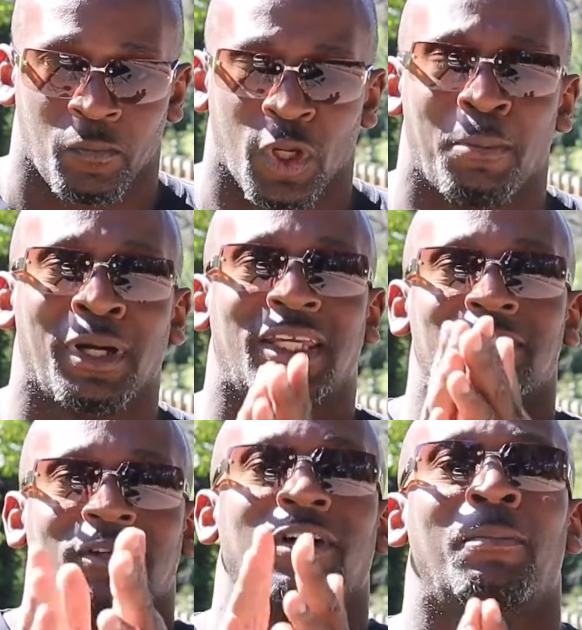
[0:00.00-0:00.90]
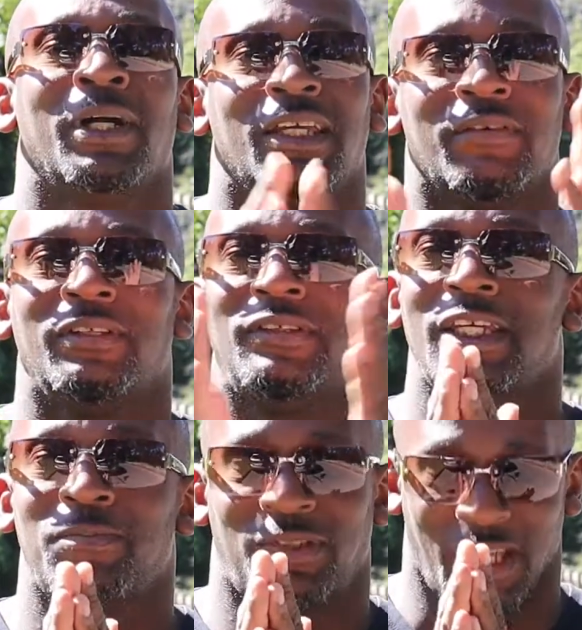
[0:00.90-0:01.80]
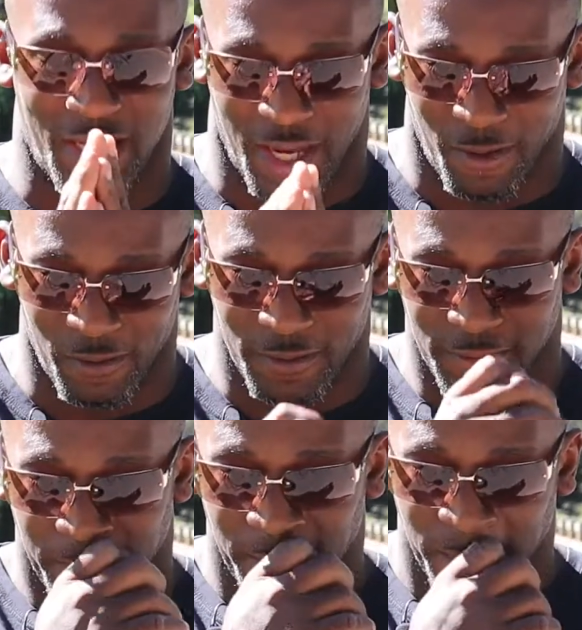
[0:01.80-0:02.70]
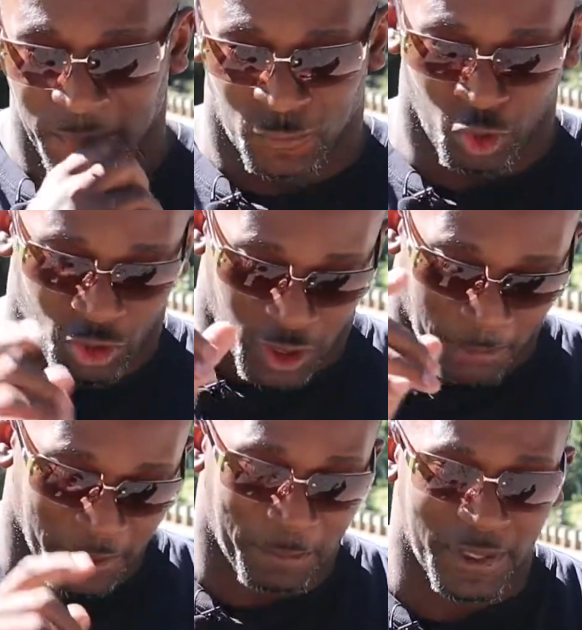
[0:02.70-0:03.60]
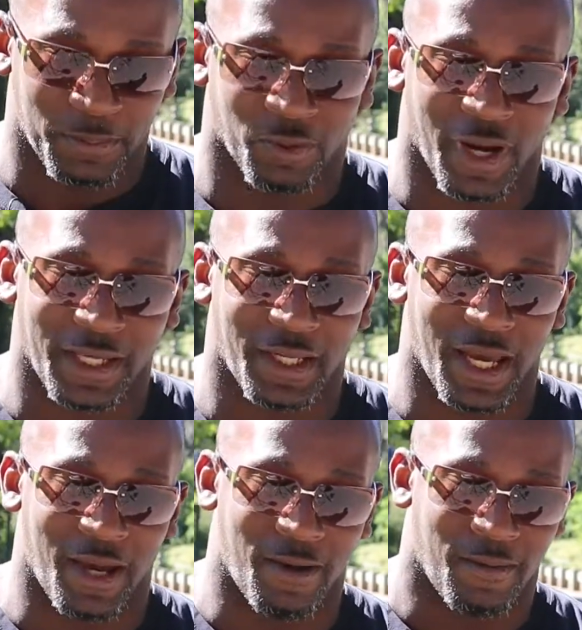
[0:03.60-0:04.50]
I'm gonna give a deep shout out to a couple of people right now.